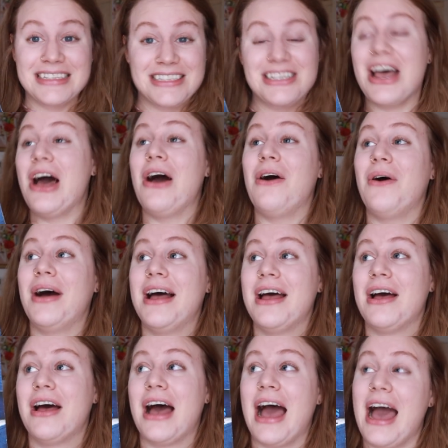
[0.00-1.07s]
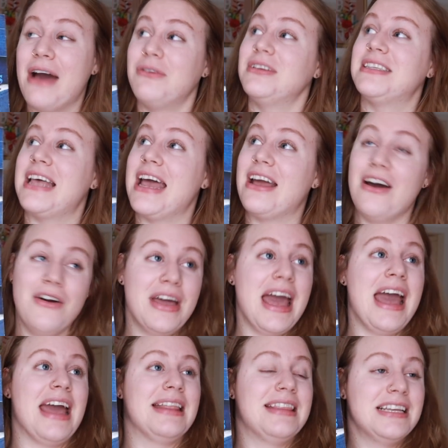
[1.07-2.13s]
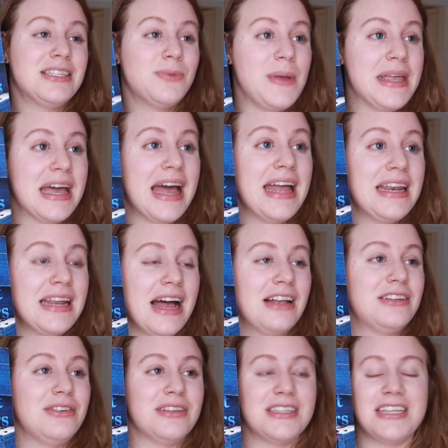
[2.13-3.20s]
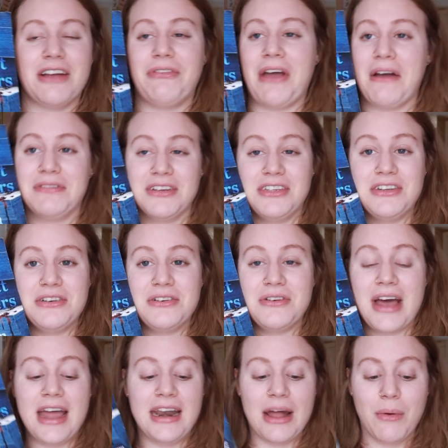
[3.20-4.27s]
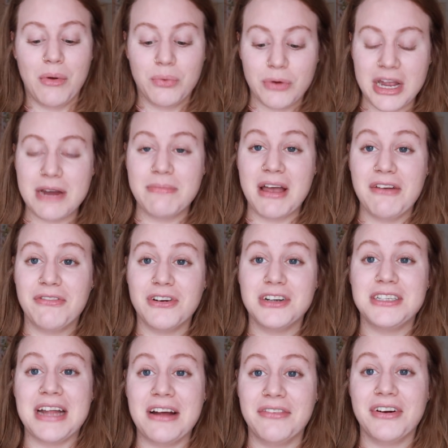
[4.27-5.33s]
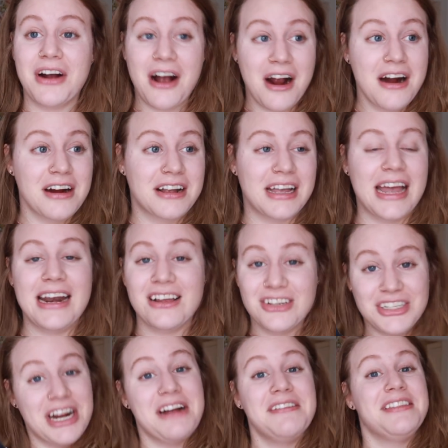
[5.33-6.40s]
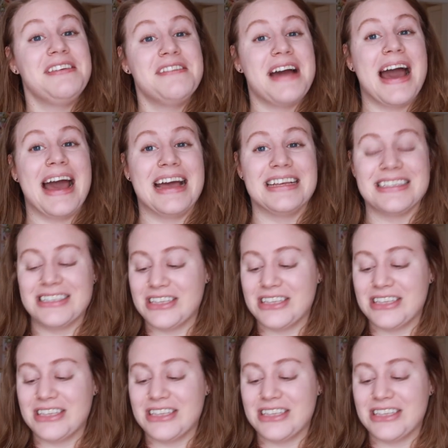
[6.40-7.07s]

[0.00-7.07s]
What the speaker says: So I was like, okay, this weekend I'll do the stuff I have to do and I will read my first ever arc and I'll share it with you guys.